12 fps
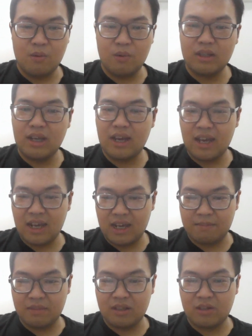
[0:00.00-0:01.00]
with the
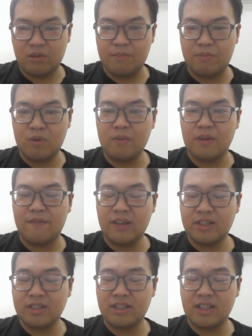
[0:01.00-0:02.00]
aims to improve
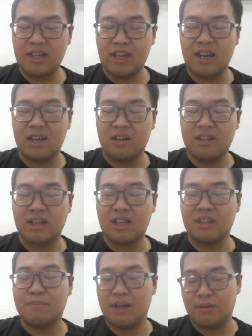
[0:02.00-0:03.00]
efficiency and learning
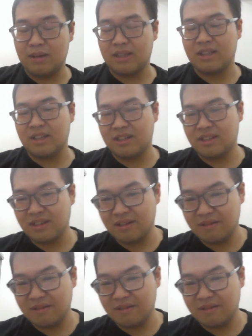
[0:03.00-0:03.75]
experiences.